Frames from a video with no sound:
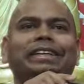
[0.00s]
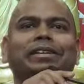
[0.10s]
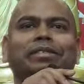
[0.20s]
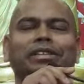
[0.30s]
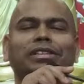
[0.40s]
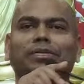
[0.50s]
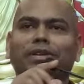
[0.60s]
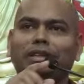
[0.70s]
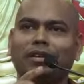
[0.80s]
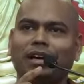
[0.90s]
First of all,
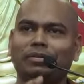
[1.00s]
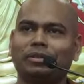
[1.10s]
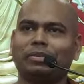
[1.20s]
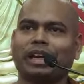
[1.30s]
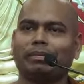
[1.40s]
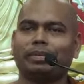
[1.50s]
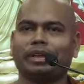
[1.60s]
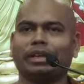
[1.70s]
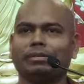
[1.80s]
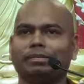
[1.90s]
you have to be
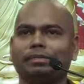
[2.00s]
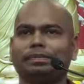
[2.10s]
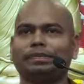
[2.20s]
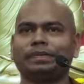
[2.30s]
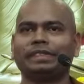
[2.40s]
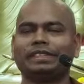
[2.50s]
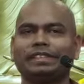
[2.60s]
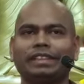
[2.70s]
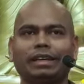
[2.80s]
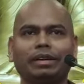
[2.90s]
happy.
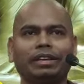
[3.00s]
Eh,